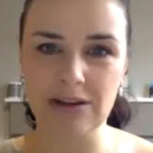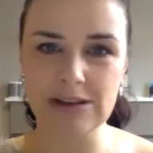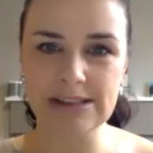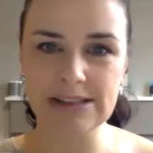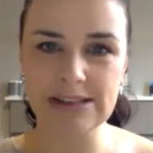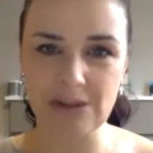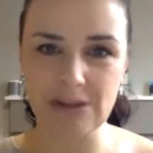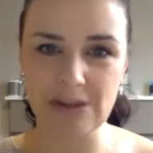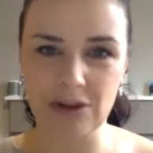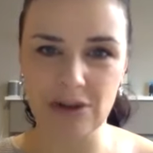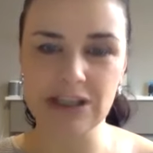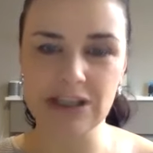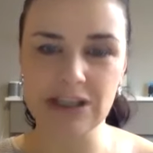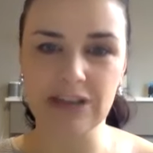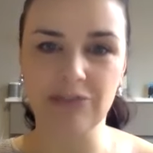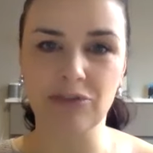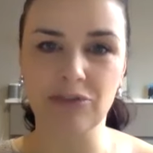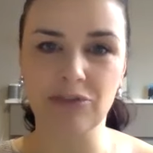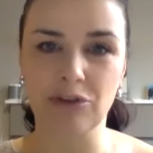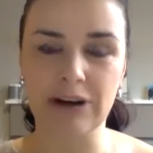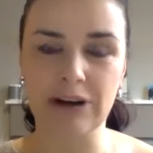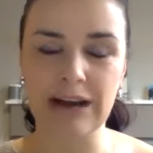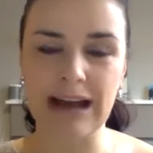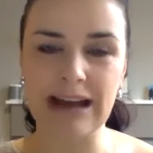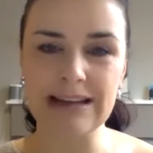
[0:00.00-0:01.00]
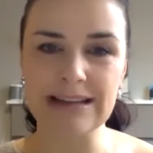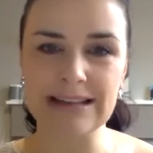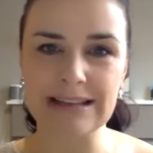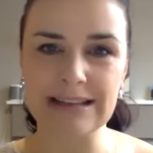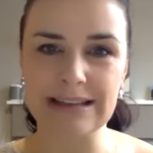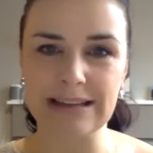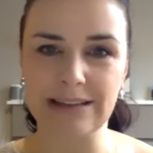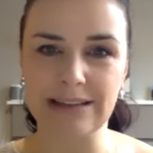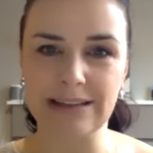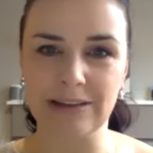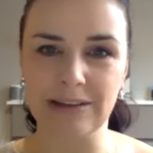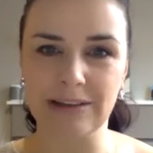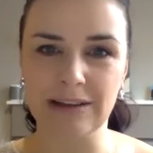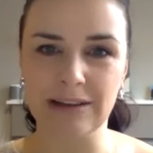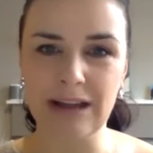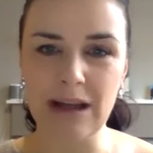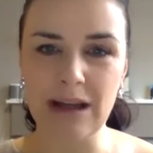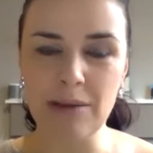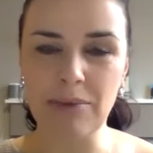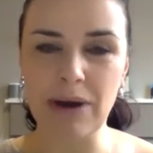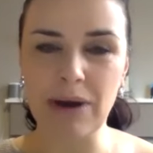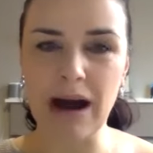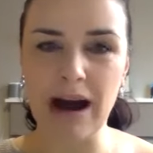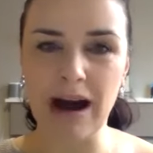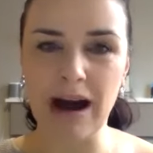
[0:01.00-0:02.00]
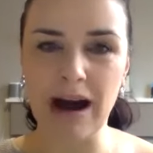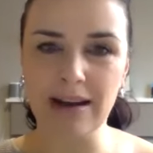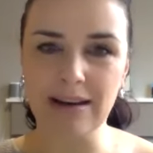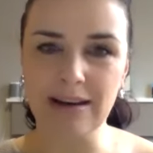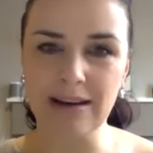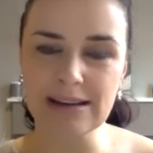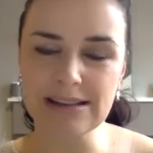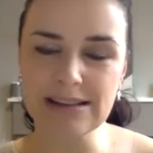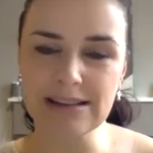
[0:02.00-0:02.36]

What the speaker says: searching for an ideal partner.